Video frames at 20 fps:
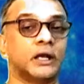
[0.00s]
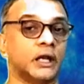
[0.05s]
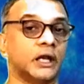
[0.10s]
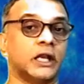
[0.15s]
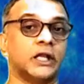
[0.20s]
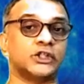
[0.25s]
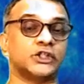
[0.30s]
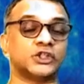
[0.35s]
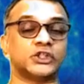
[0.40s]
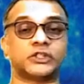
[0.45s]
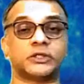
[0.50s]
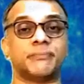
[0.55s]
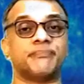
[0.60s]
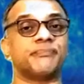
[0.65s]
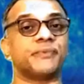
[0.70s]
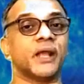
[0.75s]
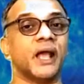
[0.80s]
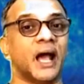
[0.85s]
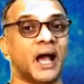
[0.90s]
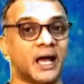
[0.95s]

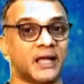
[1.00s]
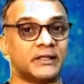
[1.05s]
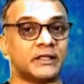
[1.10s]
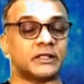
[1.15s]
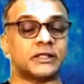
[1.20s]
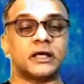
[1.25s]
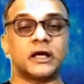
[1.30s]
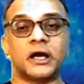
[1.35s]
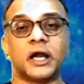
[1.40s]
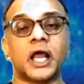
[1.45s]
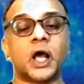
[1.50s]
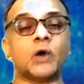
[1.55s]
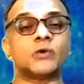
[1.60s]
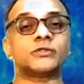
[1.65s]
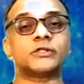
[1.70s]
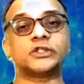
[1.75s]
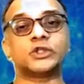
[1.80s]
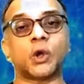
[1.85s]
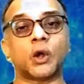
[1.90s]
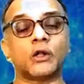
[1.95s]
relationship. And the third
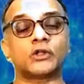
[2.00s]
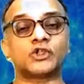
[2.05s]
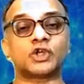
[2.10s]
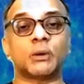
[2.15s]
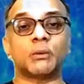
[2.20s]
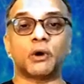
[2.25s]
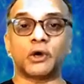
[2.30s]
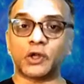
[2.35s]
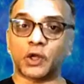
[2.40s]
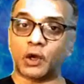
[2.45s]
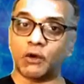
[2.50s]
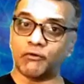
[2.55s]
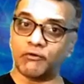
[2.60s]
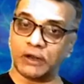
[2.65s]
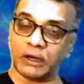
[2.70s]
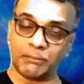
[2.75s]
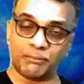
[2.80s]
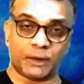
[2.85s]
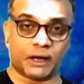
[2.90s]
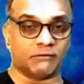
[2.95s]
house is also about your
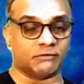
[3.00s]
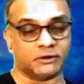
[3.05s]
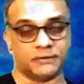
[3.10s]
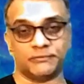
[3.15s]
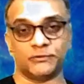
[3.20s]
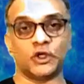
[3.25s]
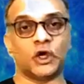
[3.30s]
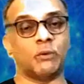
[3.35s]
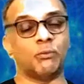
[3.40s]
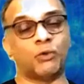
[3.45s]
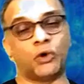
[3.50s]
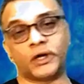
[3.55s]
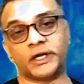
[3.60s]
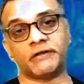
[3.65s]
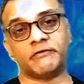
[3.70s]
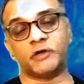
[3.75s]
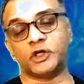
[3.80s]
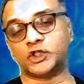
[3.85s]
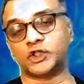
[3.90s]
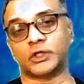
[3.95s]
willpower, your
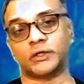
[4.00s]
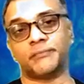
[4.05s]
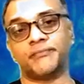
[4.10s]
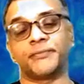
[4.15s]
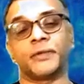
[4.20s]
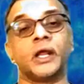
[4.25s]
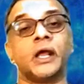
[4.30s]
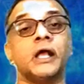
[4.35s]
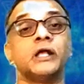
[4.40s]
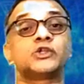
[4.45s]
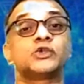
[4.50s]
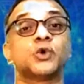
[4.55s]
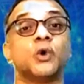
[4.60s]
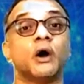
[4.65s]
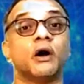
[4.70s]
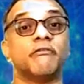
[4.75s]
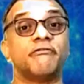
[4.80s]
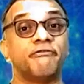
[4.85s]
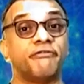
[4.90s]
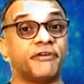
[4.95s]
motivation.
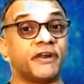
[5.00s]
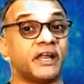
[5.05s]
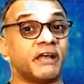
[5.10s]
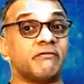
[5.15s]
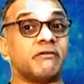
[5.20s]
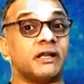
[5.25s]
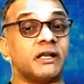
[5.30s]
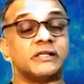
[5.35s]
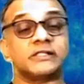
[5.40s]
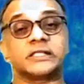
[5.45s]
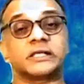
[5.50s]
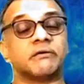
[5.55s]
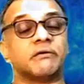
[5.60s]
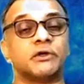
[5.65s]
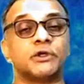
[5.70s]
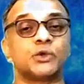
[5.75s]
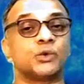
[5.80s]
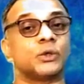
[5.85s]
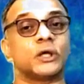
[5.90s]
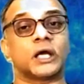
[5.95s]
So a free will is
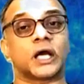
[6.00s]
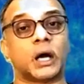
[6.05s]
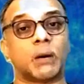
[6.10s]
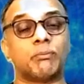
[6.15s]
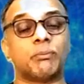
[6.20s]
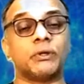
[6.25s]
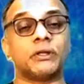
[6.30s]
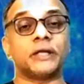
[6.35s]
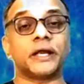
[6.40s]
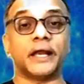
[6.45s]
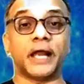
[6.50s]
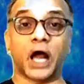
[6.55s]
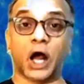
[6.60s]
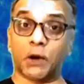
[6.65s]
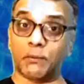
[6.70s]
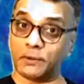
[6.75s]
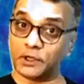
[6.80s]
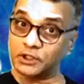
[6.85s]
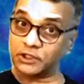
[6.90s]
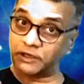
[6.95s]
given to the couple that
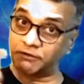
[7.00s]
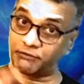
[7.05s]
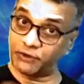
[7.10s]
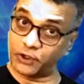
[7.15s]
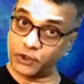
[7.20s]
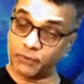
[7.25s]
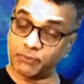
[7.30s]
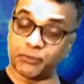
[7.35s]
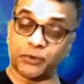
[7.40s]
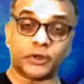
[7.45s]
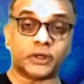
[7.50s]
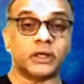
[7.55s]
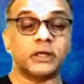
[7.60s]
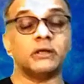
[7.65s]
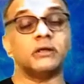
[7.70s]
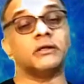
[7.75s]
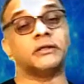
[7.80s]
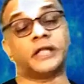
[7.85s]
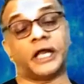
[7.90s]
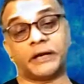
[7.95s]
how much effort you put
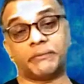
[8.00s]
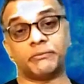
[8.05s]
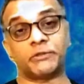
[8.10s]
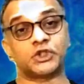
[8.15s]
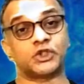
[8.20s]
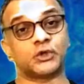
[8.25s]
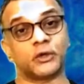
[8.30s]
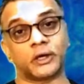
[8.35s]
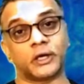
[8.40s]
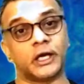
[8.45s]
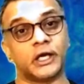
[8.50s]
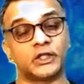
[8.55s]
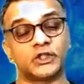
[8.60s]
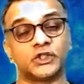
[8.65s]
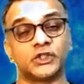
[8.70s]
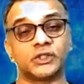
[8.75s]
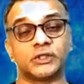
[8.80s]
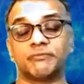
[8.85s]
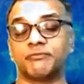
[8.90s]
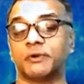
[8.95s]
in, that much your
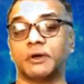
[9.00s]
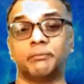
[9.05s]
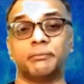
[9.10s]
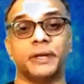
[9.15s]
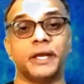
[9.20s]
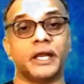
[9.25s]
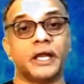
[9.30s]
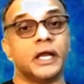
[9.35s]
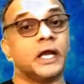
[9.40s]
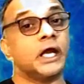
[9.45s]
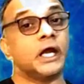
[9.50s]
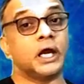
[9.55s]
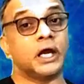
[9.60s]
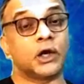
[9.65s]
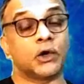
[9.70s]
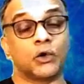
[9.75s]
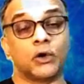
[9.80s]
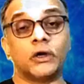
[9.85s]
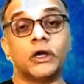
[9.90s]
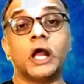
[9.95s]
relationship will be
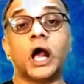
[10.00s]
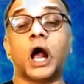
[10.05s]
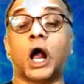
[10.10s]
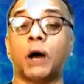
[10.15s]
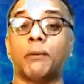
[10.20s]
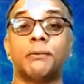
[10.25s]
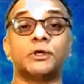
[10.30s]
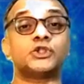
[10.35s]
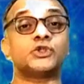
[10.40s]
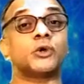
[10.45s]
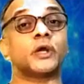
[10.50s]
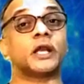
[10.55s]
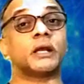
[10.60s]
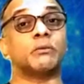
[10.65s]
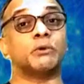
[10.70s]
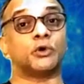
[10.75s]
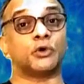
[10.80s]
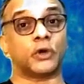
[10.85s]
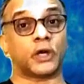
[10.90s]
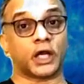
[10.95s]
good. How much you are
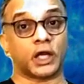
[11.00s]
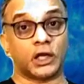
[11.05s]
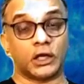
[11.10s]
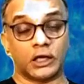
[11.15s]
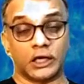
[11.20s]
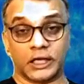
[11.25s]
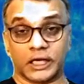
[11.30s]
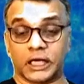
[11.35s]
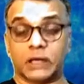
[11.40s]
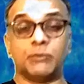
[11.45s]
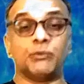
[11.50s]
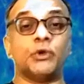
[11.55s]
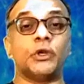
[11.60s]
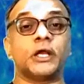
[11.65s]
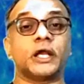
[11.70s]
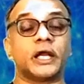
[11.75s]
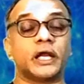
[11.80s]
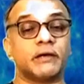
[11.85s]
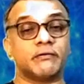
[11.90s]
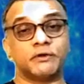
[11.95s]
able to regularly
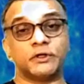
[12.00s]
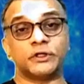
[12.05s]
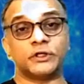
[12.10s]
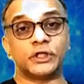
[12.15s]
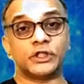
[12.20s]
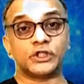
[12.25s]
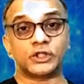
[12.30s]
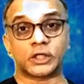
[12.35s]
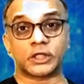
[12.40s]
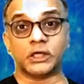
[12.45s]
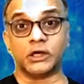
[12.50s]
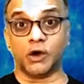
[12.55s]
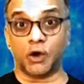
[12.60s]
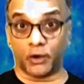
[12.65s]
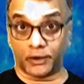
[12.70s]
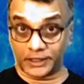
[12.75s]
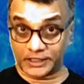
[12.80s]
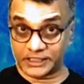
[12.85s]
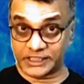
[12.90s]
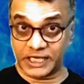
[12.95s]
communicate with each other
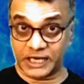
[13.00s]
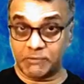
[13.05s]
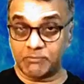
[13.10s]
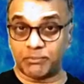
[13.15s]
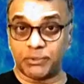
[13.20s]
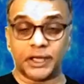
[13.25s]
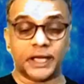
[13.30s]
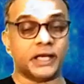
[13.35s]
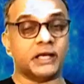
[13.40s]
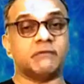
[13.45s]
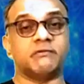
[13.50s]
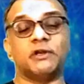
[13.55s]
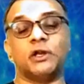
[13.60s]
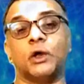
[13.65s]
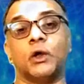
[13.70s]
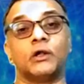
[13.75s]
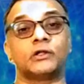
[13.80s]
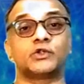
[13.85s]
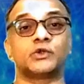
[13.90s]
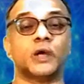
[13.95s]
on the same plane
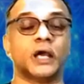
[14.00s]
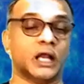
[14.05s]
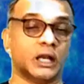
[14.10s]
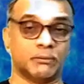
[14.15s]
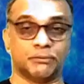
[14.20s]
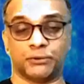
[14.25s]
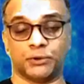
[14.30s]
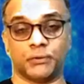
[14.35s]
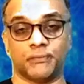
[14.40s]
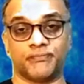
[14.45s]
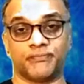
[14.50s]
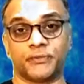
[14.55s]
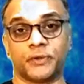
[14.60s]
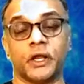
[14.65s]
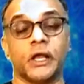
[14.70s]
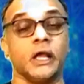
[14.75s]
will also help you.